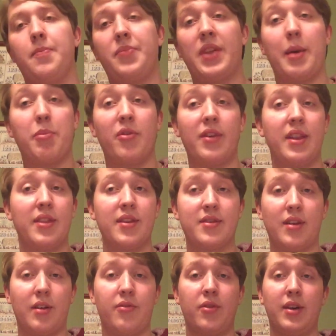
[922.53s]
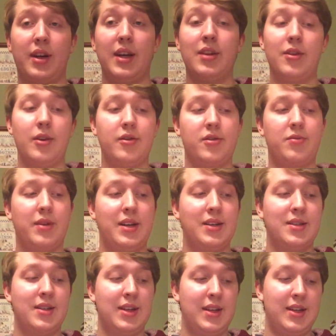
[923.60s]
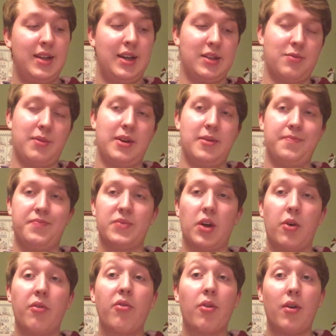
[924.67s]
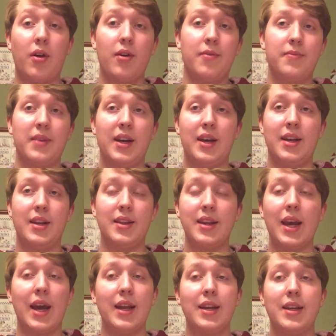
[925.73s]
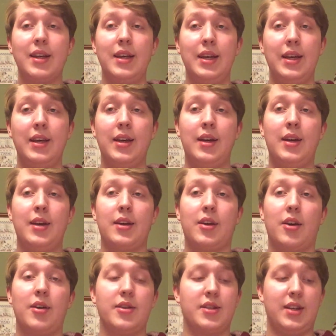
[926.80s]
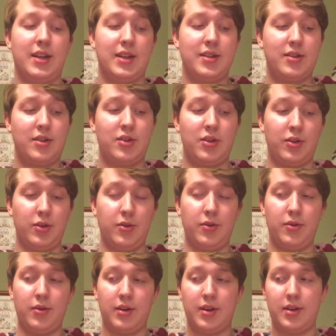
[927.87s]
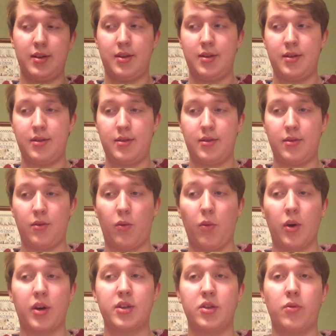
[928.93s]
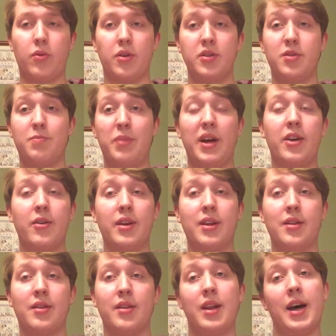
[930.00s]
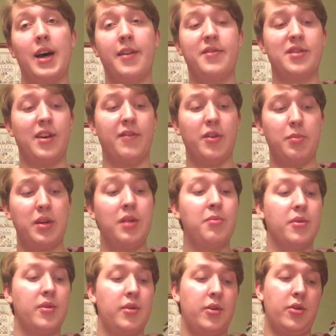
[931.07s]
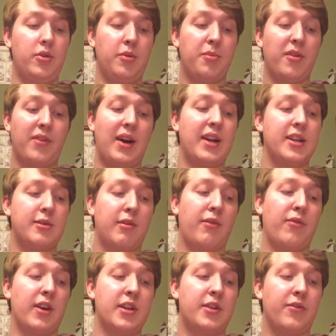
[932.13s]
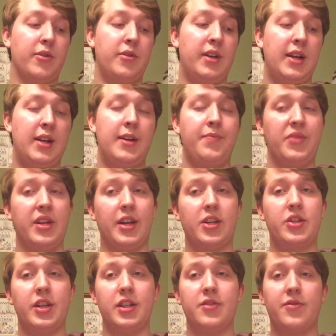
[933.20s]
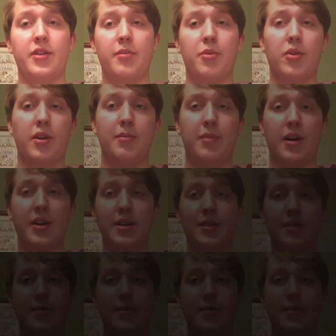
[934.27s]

that prevent the suffering in those ways as well. Overall, and in the end, he calls us to work towards bettering the lives of the people who provide us with fresh fruit in exchange for their broken bodies.